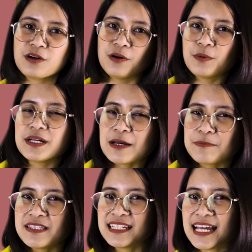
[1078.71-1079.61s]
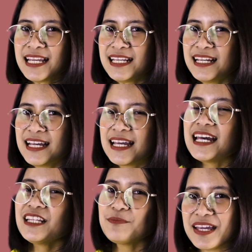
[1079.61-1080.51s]
What happens again?
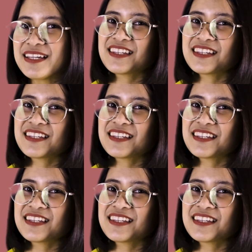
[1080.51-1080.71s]
It makes the